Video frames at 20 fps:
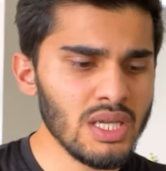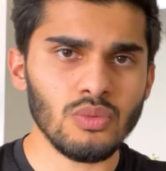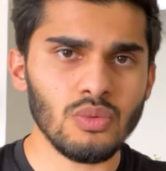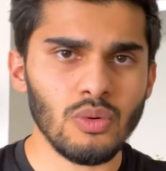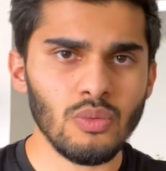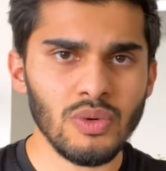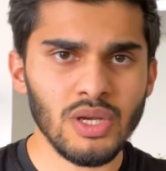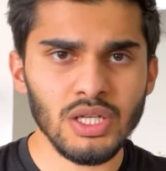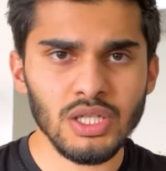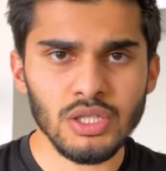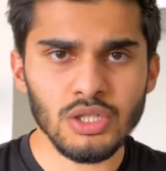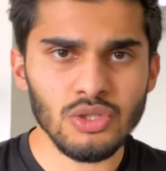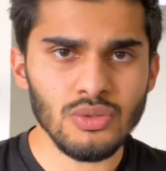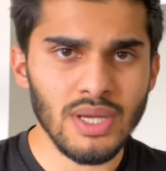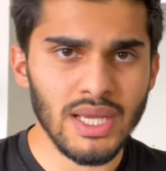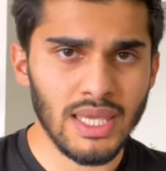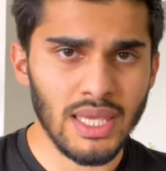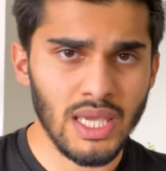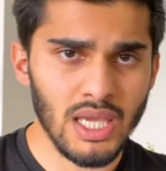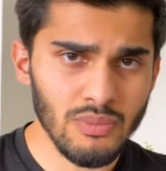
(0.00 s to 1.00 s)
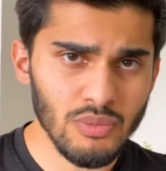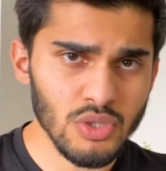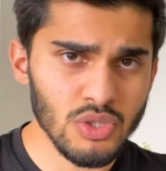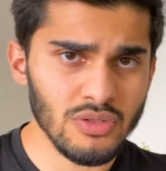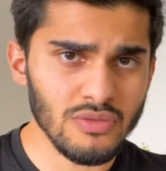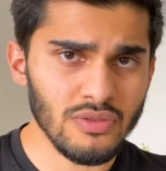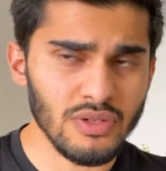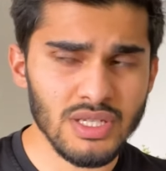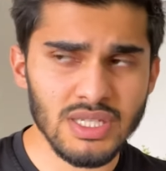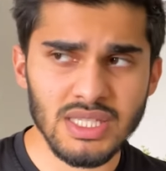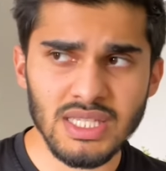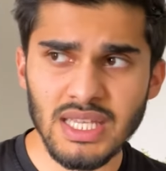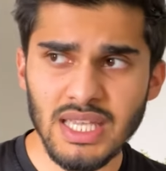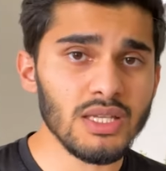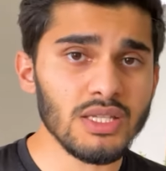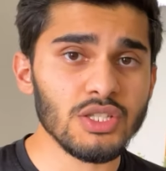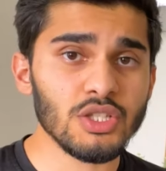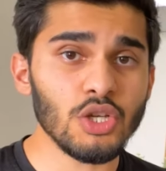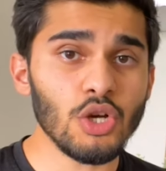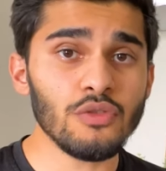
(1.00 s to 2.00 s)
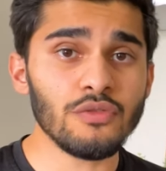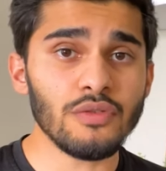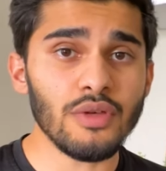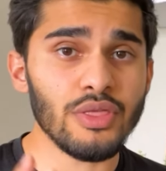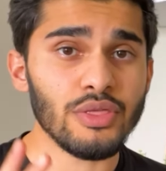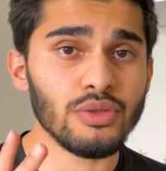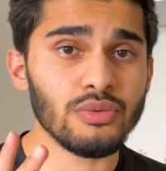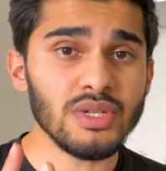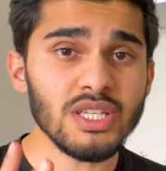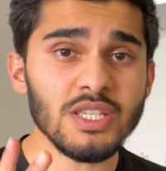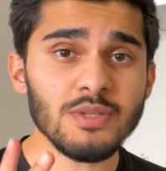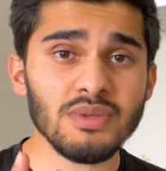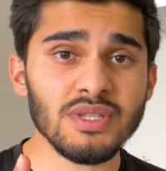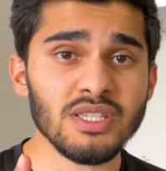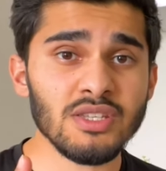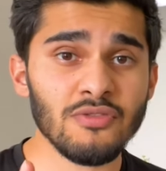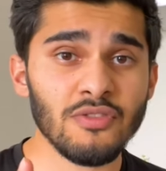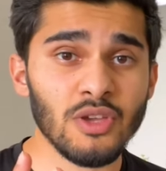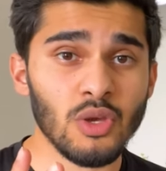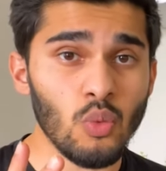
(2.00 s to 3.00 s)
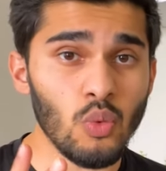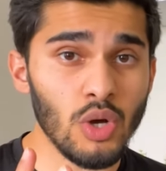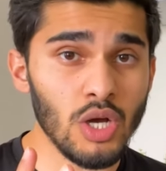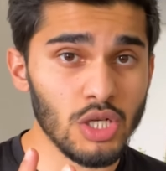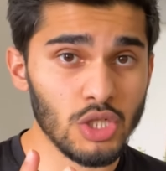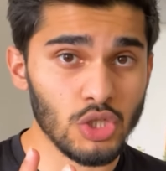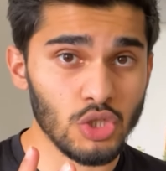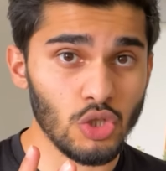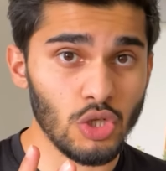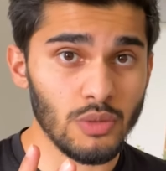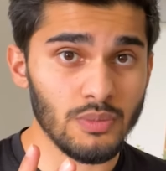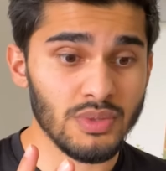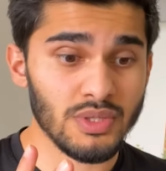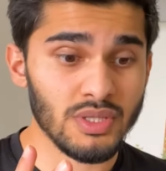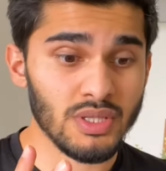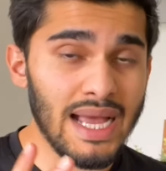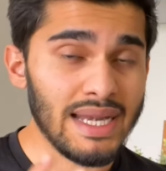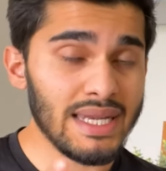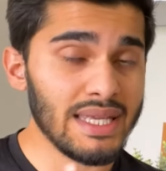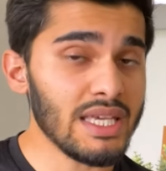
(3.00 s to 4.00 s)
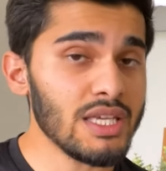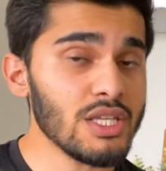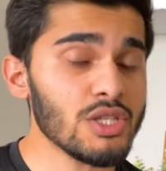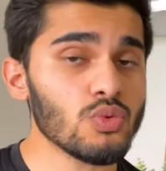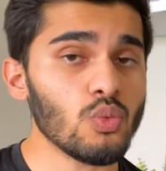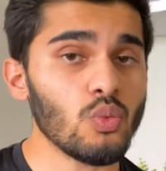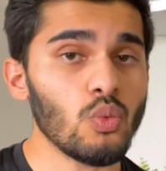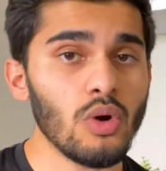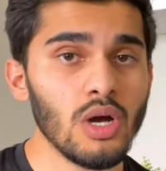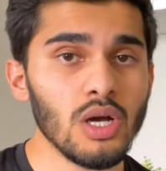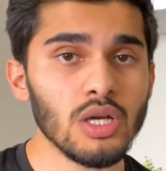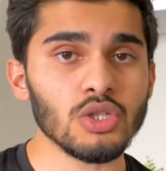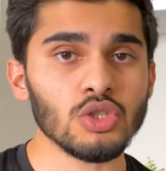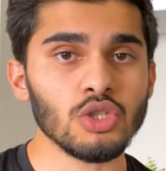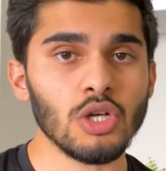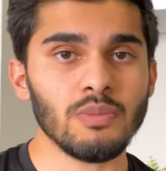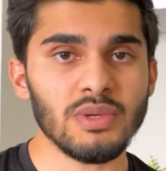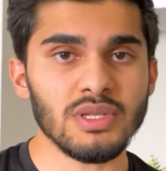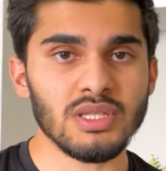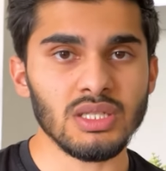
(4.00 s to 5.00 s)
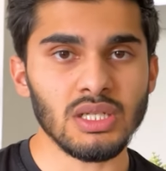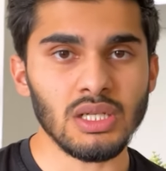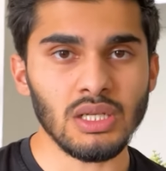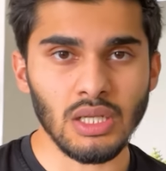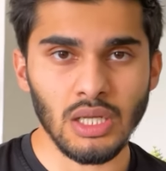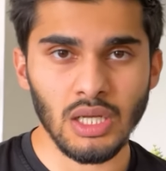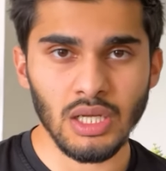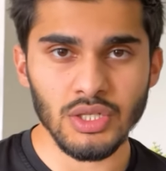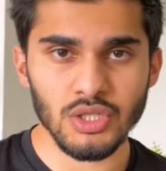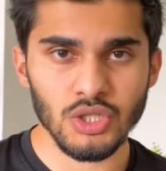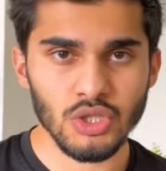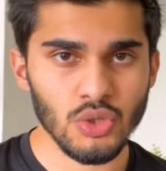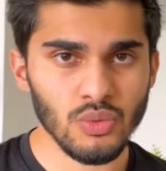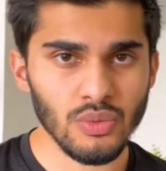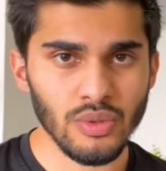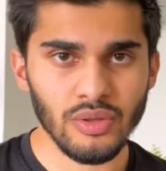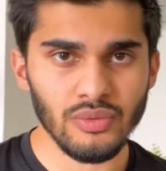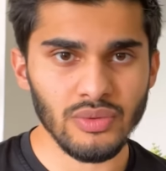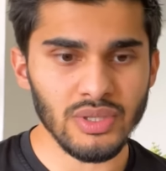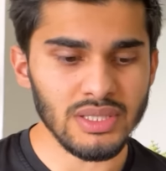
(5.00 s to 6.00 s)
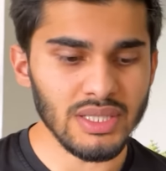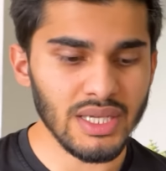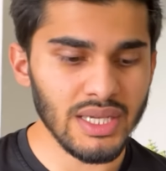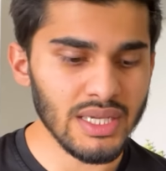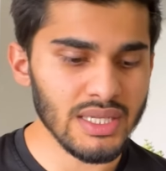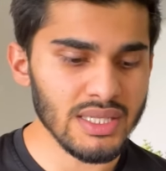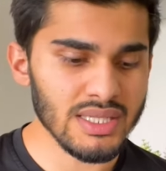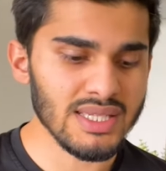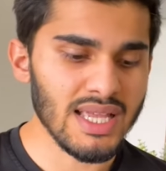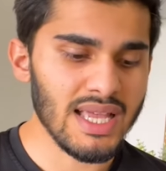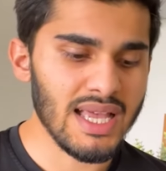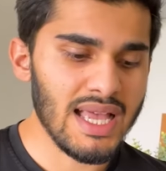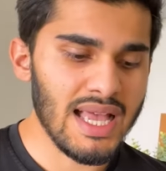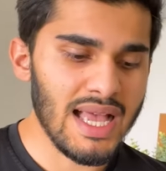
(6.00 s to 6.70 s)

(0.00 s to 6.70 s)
What we're going to do at Cambridge University is go for 3 specific workshops, and each workshop is going to last 2 or 3 days,